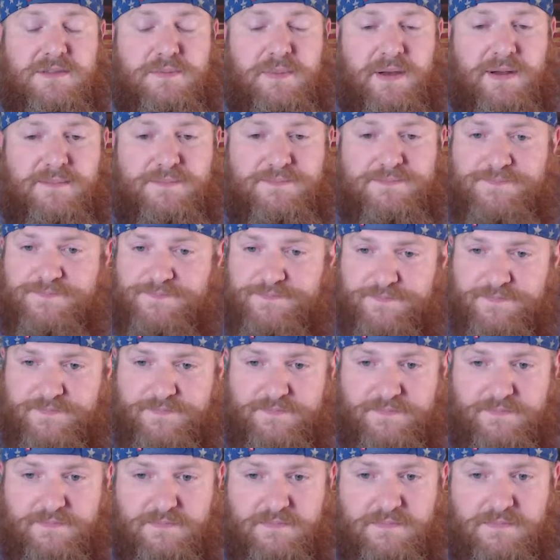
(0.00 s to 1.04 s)
But
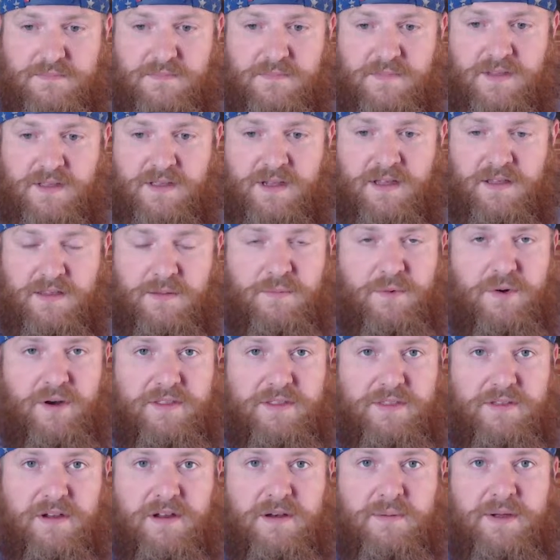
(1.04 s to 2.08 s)
uh, the more I
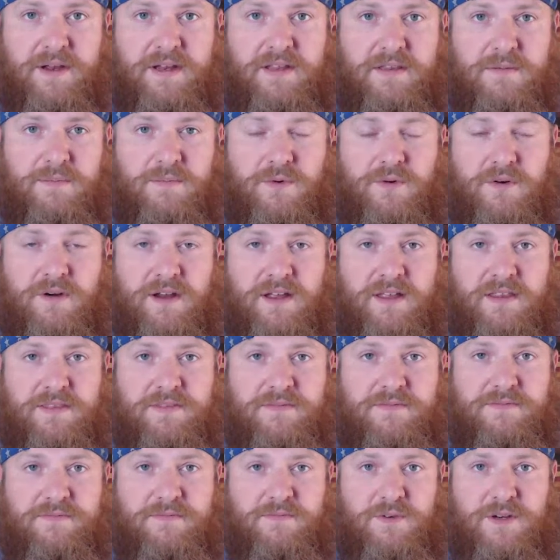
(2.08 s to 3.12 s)
thought about it, the more I
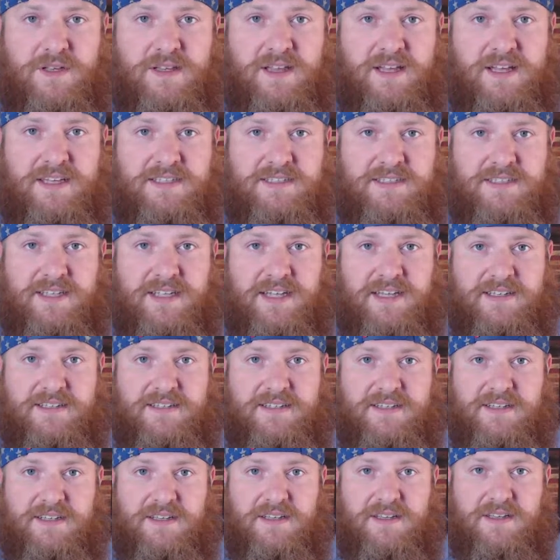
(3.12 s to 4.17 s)
realized that